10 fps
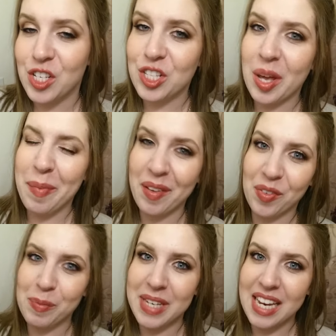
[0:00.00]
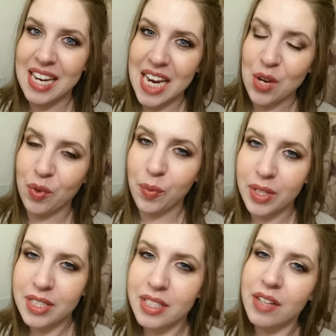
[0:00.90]
Just got back from date night. We
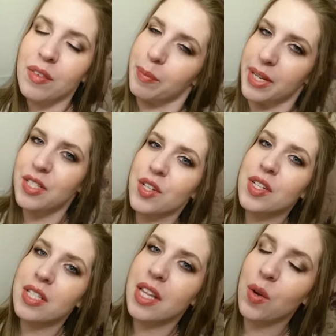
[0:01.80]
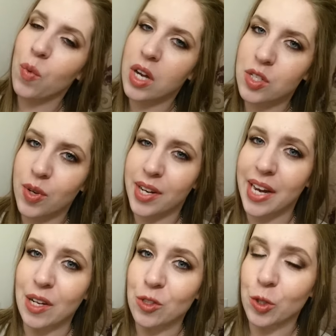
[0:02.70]
went to Dave & Buster's and then walked
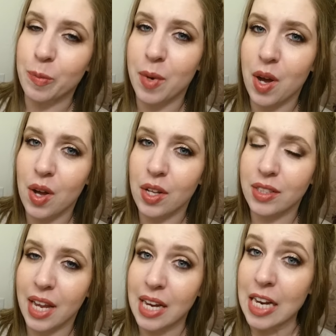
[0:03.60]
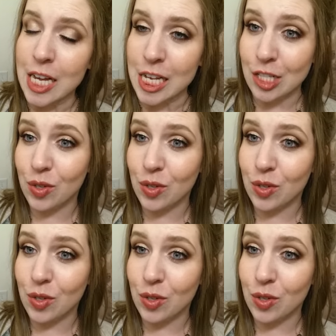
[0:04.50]
around an outdoor mall all night.